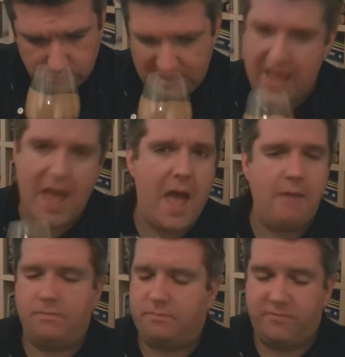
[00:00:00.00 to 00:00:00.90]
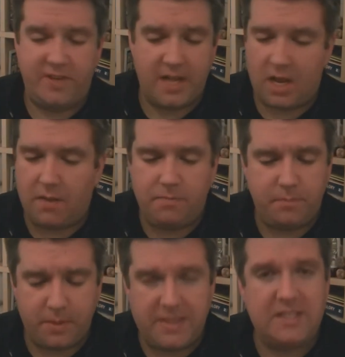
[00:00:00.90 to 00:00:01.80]
Yeah, vanilla.
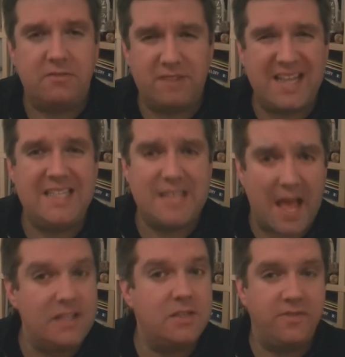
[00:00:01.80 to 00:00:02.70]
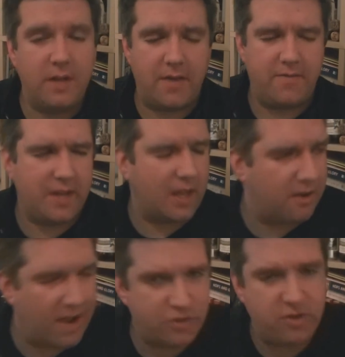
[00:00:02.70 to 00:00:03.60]
I mean, it's a really intense like
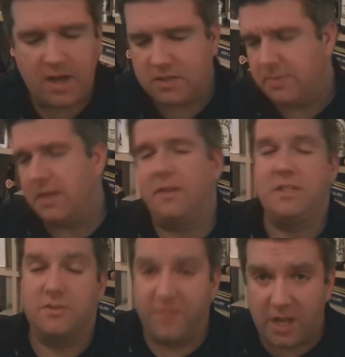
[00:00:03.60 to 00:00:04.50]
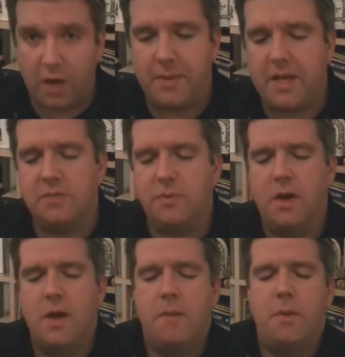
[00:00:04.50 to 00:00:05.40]
vanilla extract. I mean, this is vanilla beans,
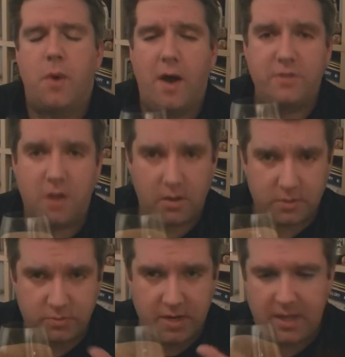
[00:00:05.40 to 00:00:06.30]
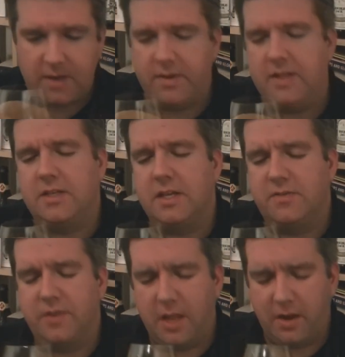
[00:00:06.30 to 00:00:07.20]
but my wife's got some really kind of intense
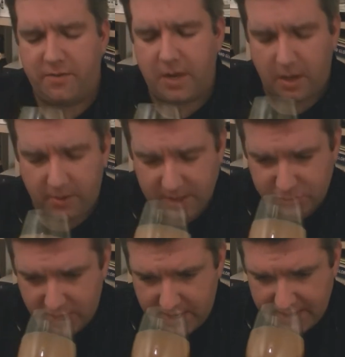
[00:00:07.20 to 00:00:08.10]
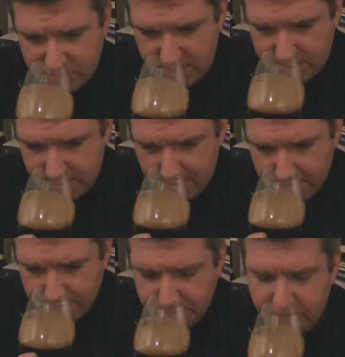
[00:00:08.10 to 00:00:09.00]
vanilla extract
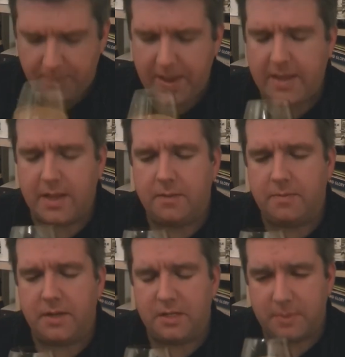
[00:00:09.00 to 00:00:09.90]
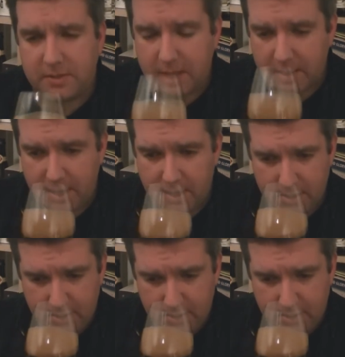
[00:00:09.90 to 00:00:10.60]
for baking, and it smells like that.